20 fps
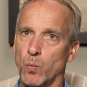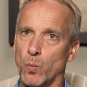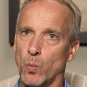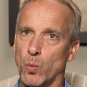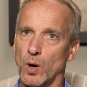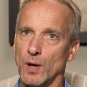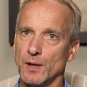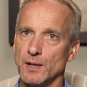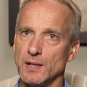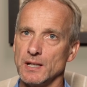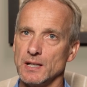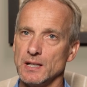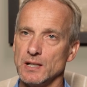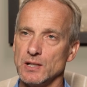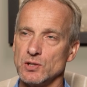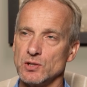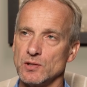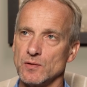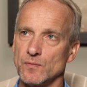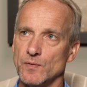what
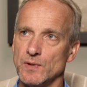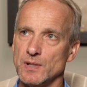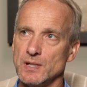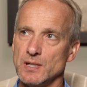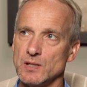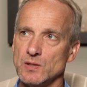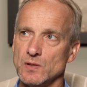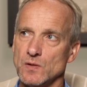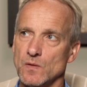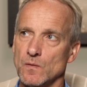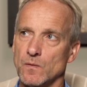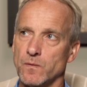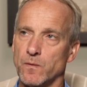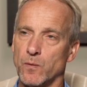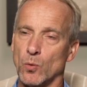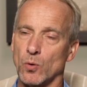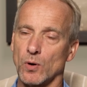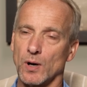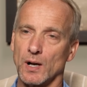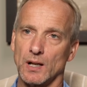each of these
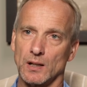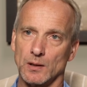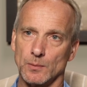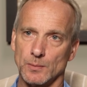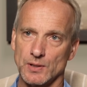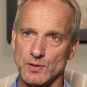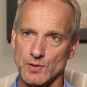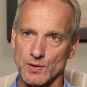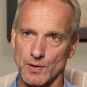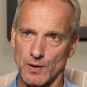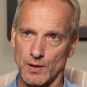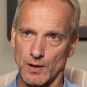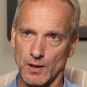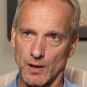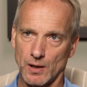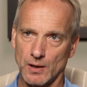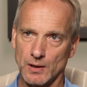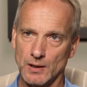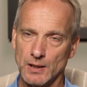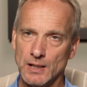four elements
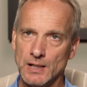are.